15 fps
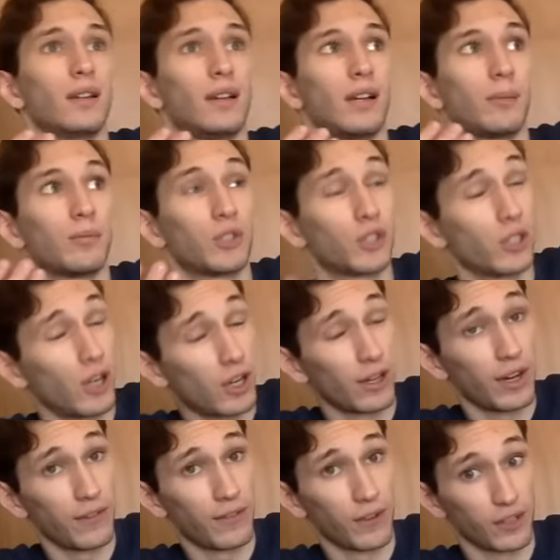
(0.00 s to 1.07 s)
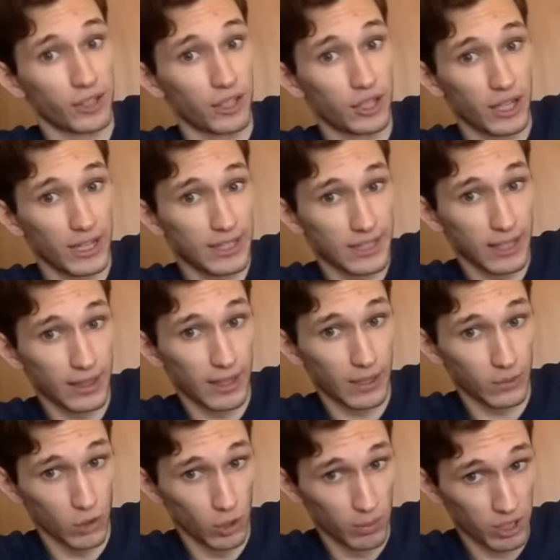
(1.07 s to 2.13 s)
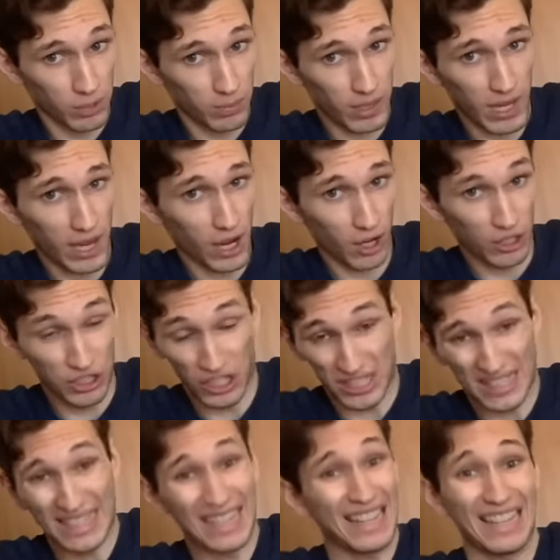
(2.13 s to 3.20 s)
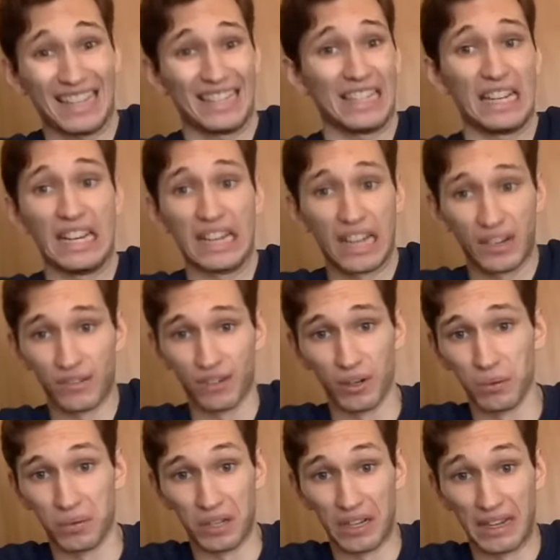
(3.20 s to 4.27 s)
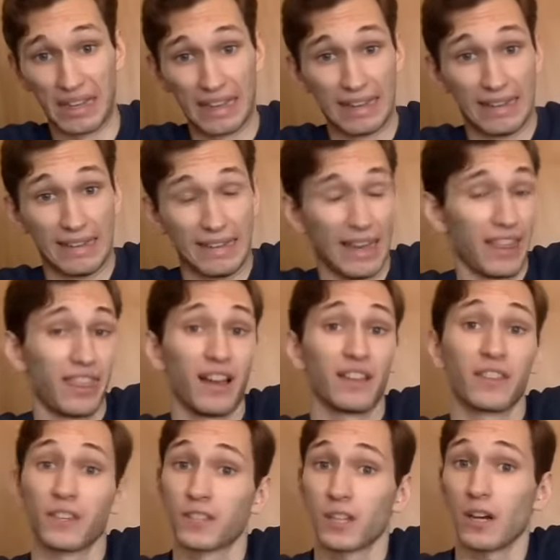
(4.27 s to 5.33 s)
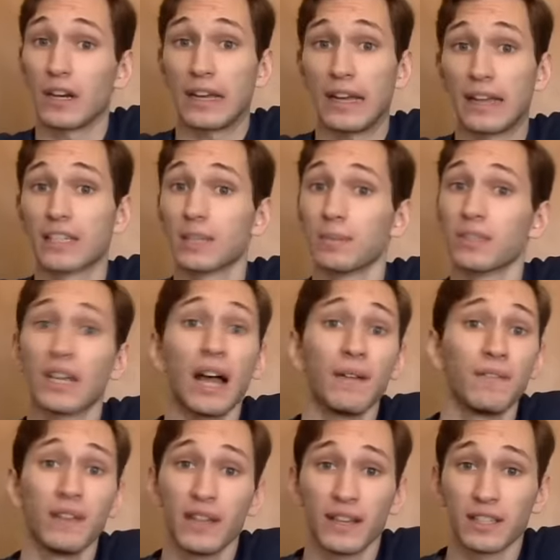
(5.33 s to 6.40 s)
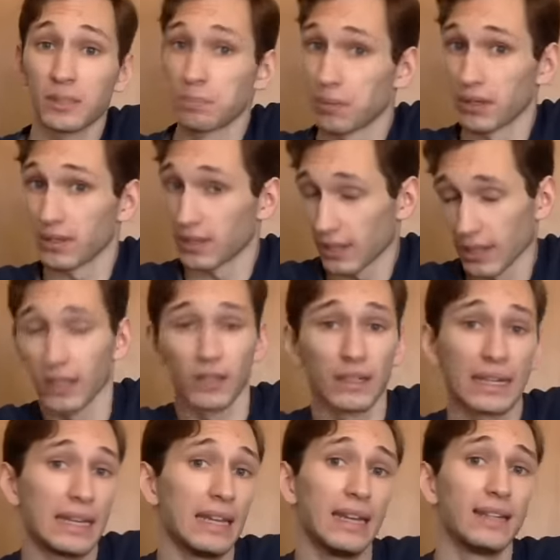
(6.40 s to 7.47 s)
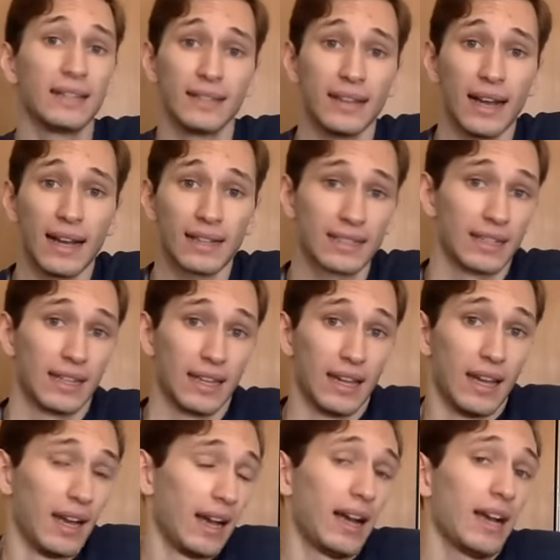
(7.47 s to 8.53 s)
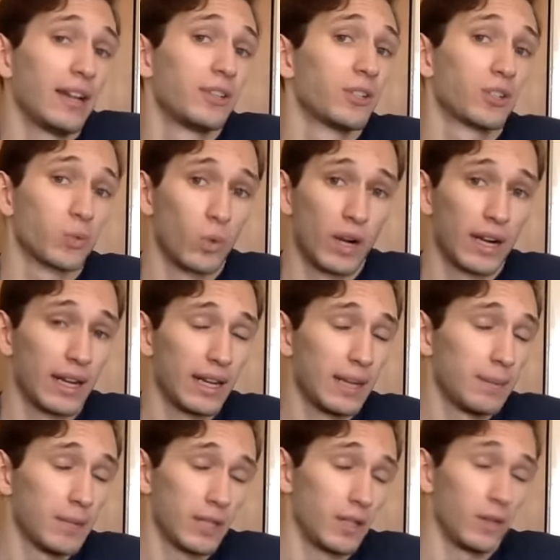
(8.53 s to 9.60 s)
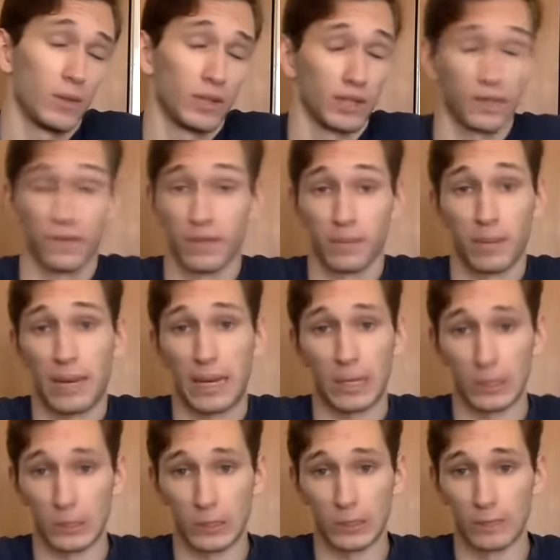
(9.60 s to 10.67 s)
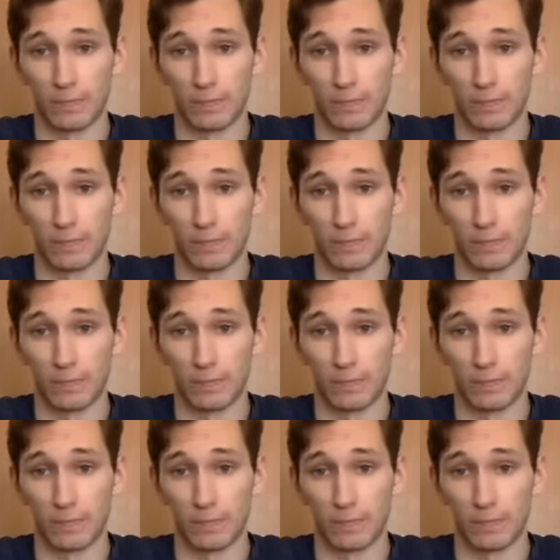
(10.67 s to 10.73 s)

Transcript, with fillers: I'm sorry for suggesting that Robespierre just guillotine everyone. I thought the sarcasm was obvious, but clearly he did not, I just wanted him to use it for bagels.